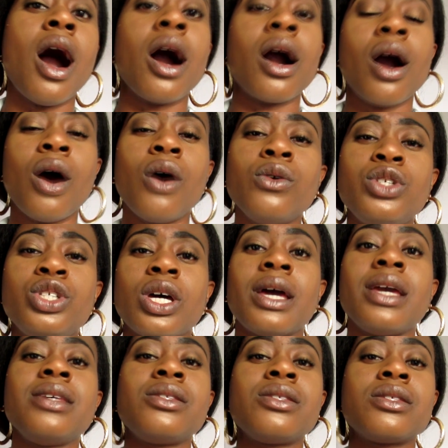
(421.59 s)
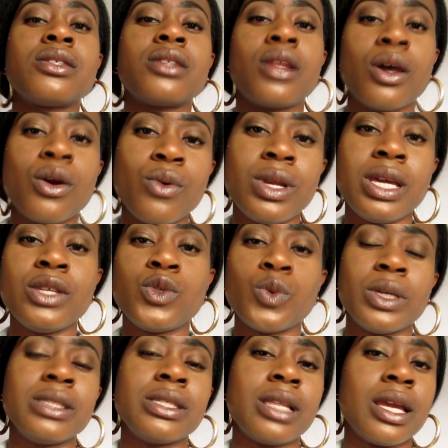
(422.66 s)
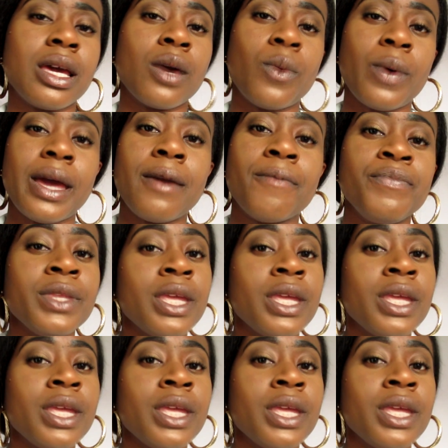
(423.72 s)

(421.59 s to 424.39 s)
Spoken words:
our culture is slowly dwindling away.